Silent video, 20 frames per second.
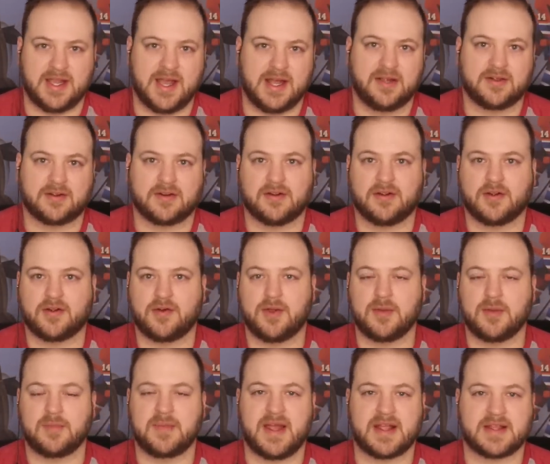Gallagher or
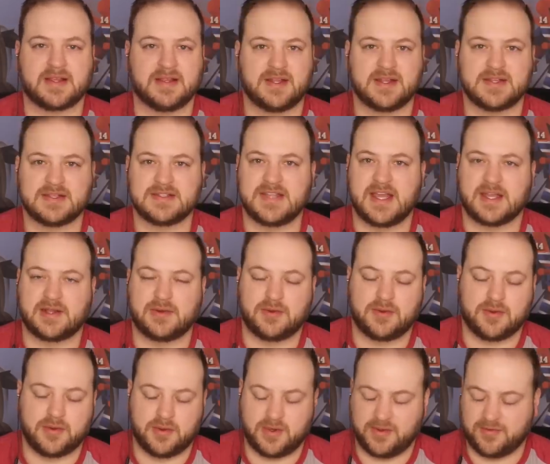going back to like Saku
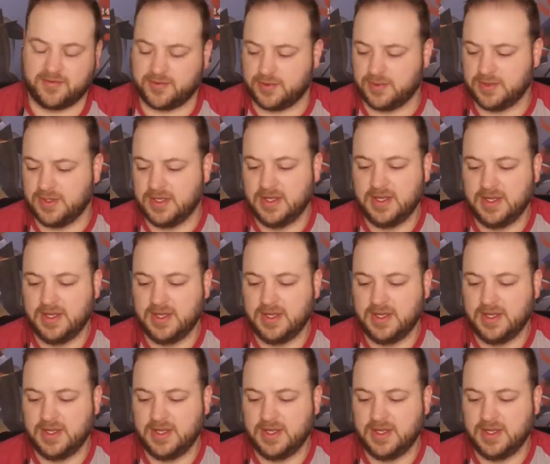Koivu,